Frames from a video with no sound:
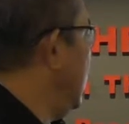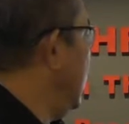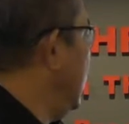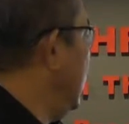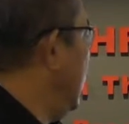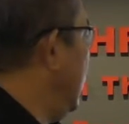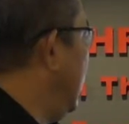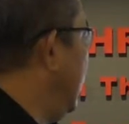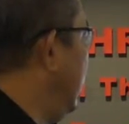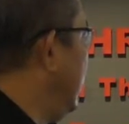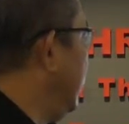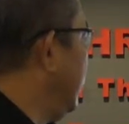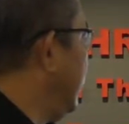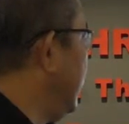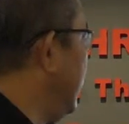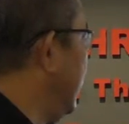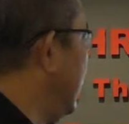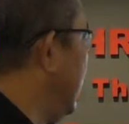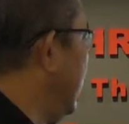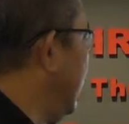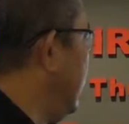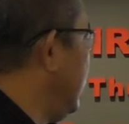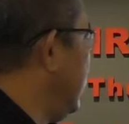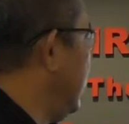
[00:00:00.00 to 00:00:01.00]
Yeah,
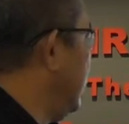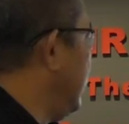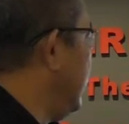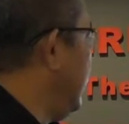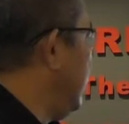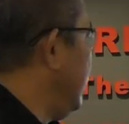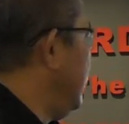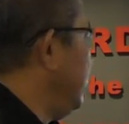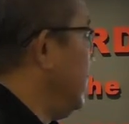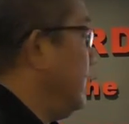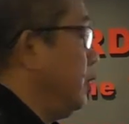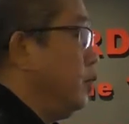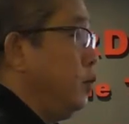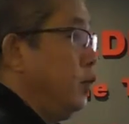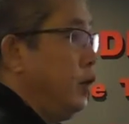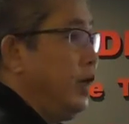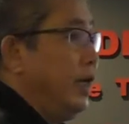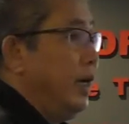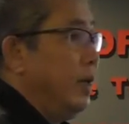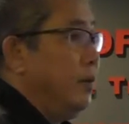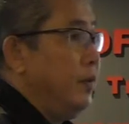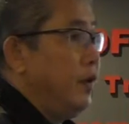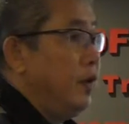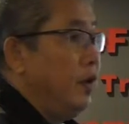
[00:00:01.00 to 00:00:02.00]
industrial relations strategy, because
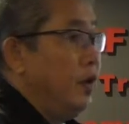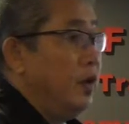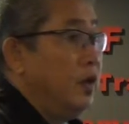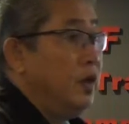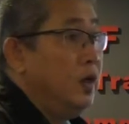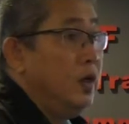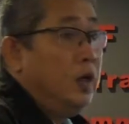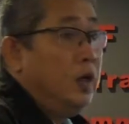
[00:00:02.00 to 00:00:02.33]
putting up your